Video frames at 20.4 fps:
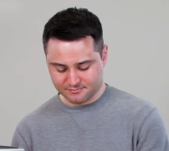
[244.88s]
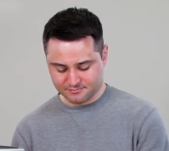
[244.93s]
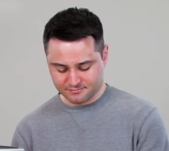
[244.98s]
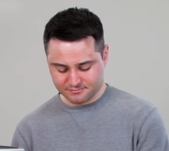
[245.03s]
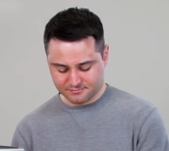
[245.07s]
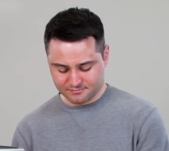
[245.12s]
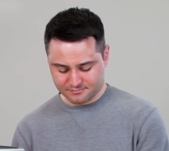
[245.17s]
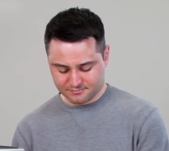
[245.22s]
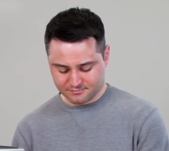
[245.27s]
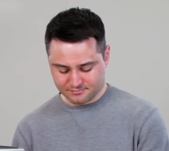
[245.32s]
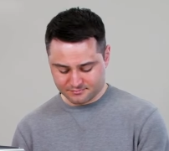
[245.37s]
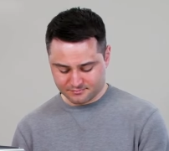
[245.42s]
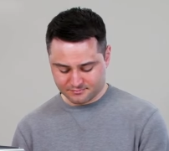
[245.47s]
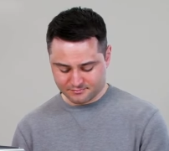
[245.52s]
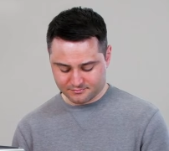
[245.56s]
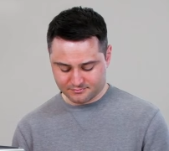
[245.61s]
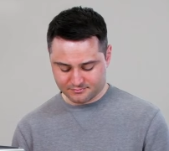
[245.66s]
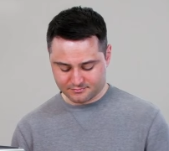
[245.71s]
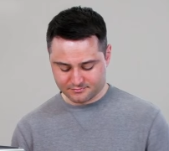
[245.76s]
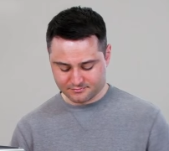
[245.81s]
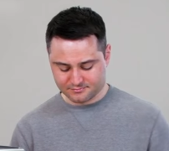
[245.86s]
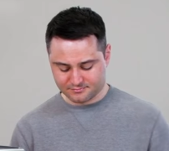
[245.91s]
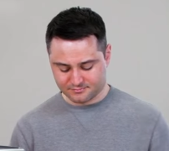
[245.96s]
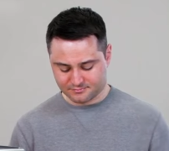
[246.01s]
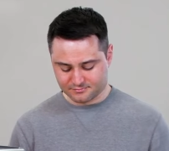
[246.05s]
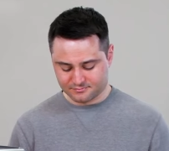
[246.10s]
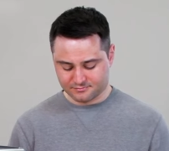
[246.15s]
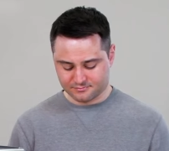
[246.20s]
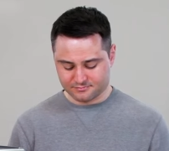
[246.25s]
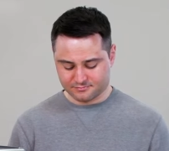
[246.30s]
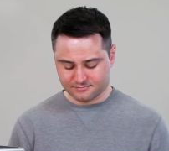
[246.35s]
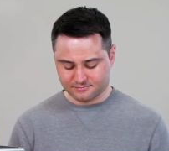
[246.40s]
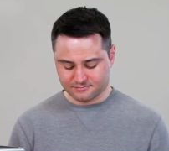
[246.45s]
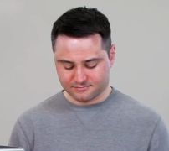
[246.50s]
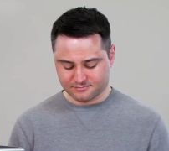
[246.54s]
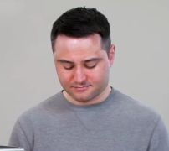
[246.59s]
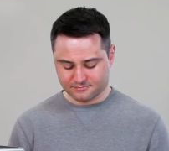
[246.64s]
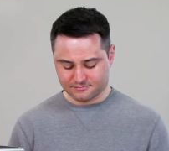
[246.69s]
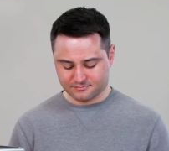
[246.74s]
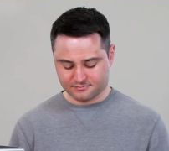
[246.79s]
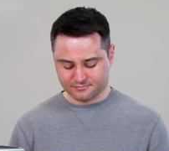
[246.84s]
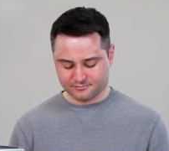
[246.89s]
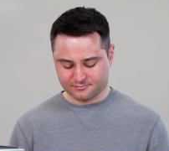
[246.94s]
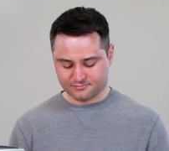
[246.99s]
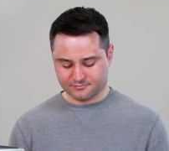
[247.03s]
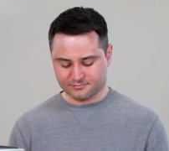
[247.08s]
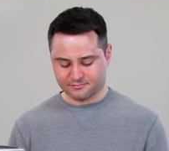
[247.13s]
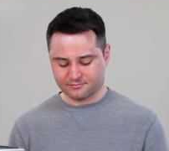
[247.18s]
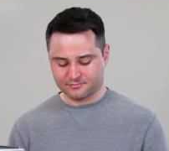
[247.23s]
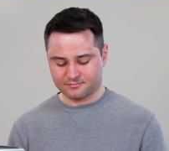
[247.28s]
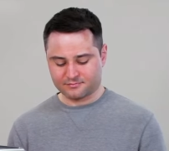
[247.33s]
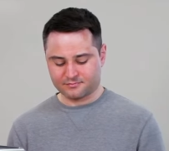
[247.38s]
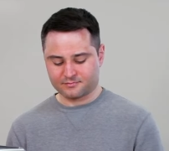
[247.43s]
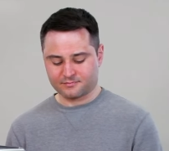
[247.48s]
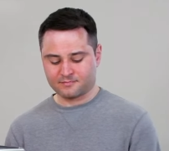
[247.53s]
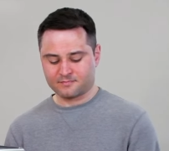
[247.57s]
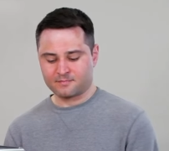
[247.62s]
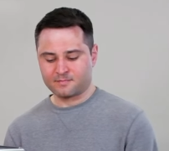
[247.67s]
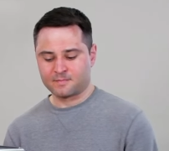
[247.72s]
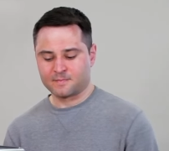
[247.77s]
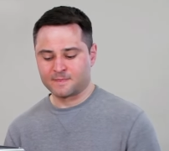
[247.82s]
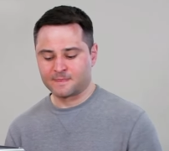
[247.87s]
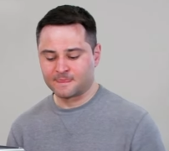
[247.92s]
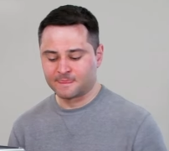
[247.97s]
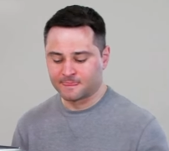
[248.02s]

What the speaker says: Nothing is said.